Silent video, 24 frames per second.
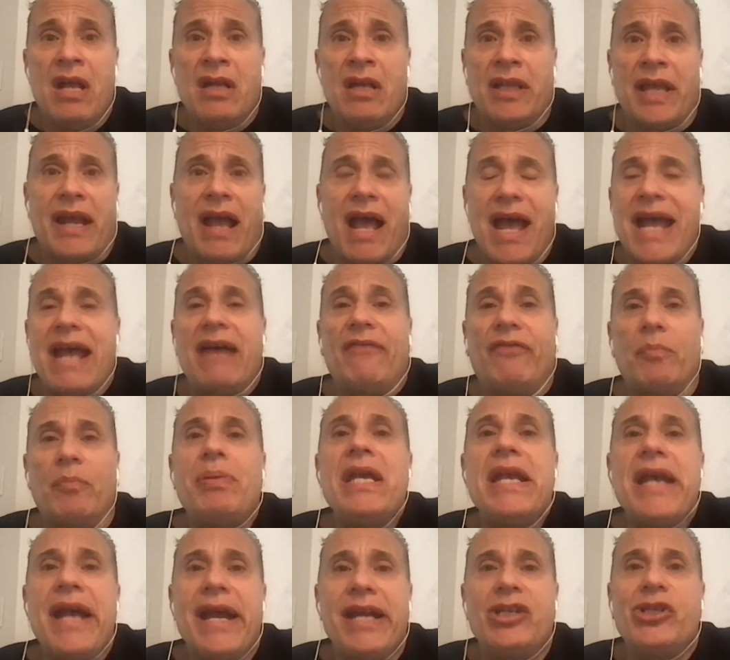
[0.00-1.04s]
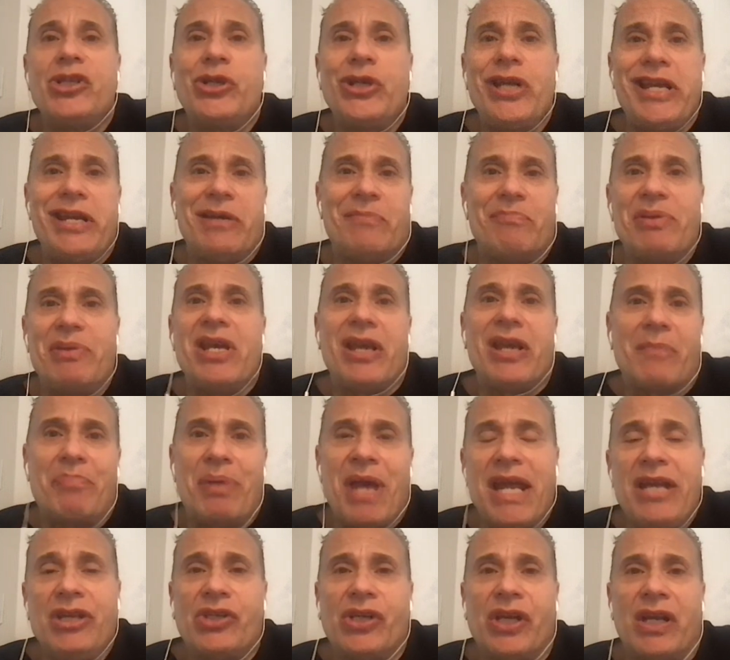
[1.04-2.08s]
Like, I have a PhD in being a
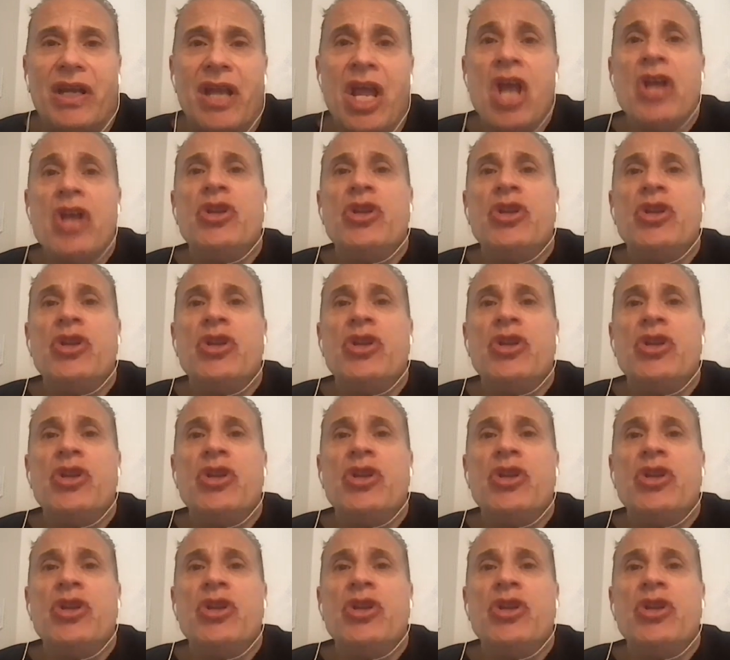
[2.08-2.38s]
patient.